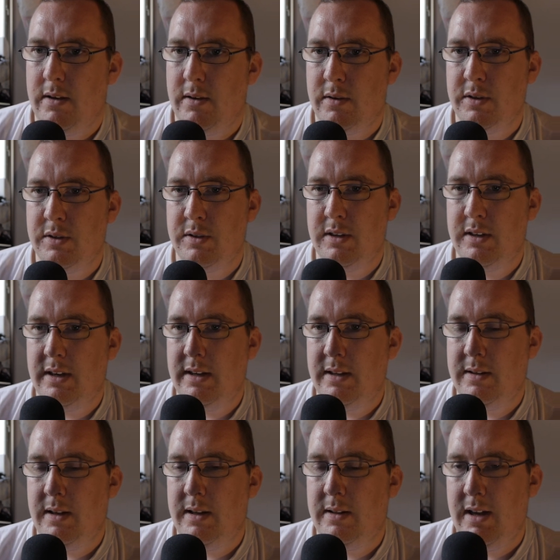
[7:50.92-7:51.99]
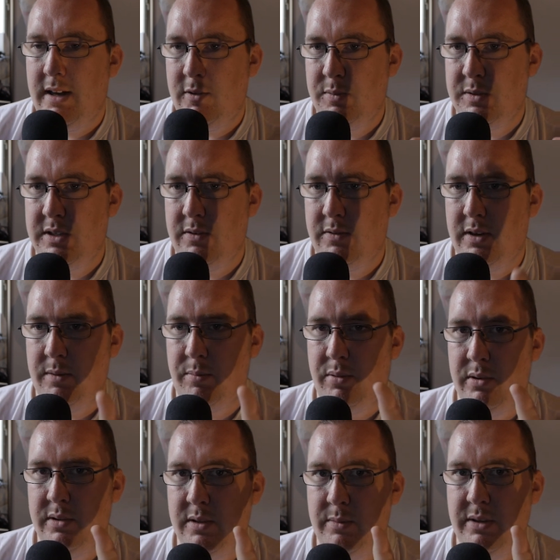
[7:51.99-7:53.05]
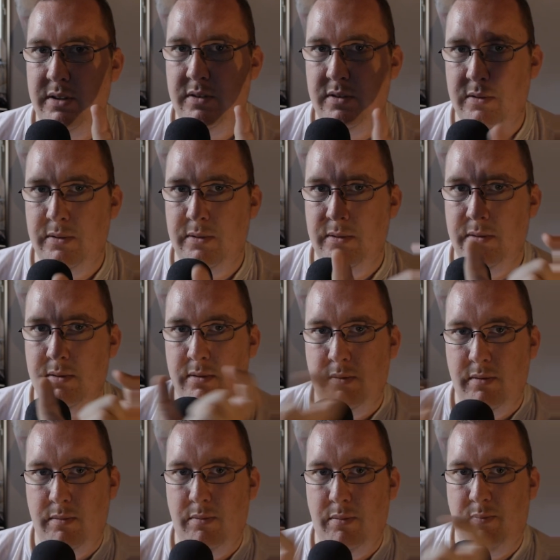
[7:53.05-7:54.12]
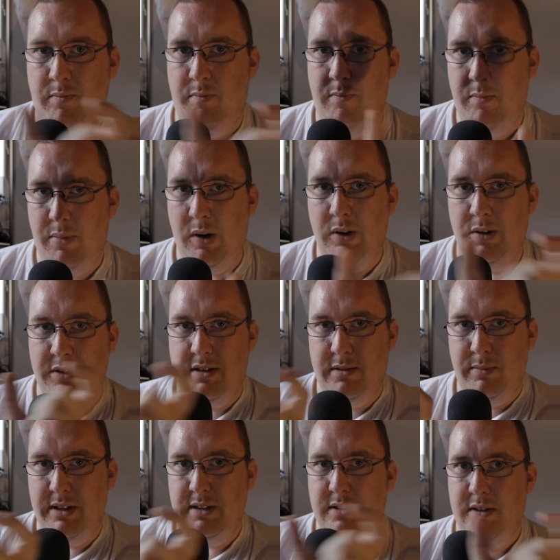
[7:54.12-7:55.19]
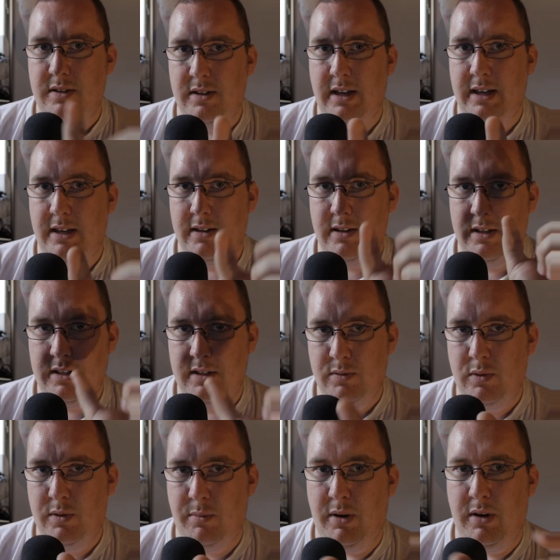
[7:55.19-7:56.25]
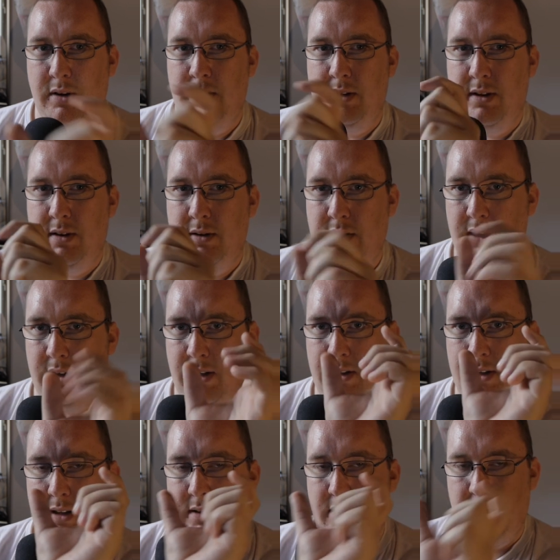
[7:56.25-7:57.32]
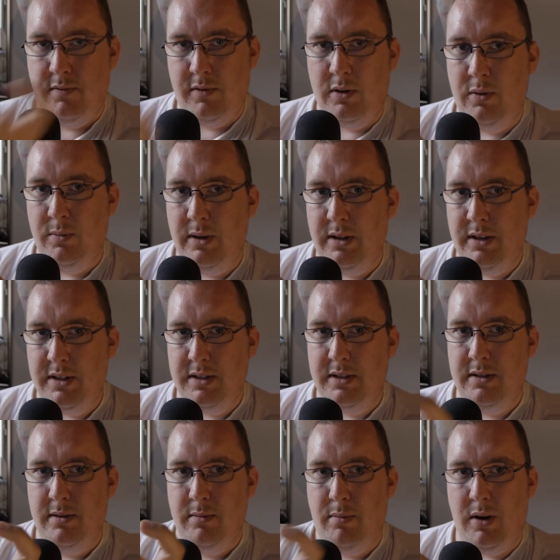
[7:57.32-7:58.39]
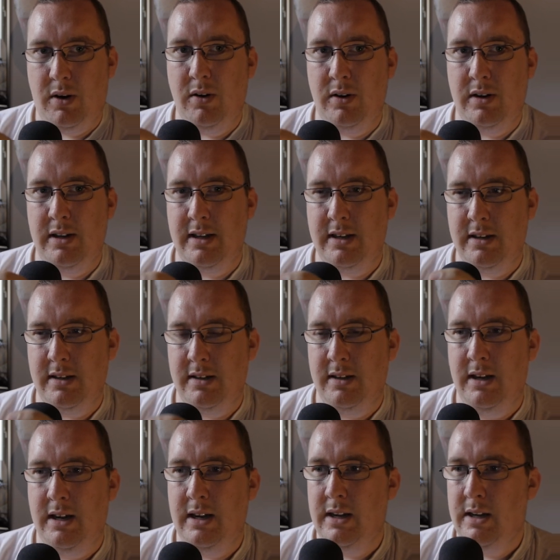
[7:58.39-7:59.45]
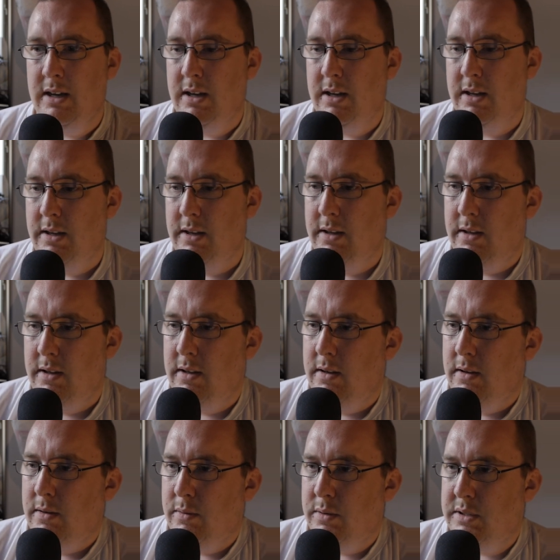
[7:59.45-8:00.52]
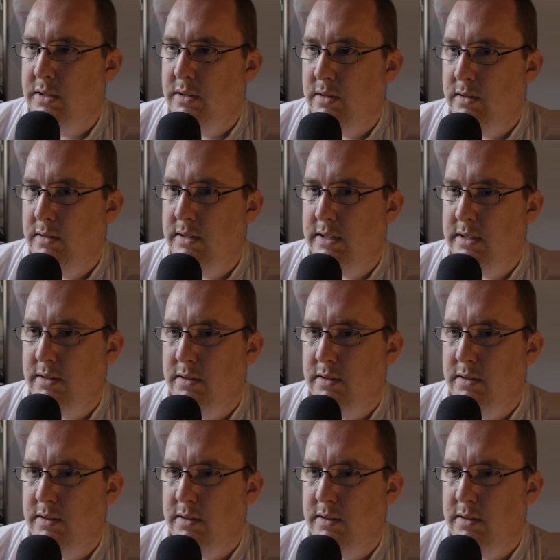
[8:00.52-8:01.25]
Because it helps if I put them into parts and bits, like this is one part, okay, and then followed by this part, like a, what's it called, like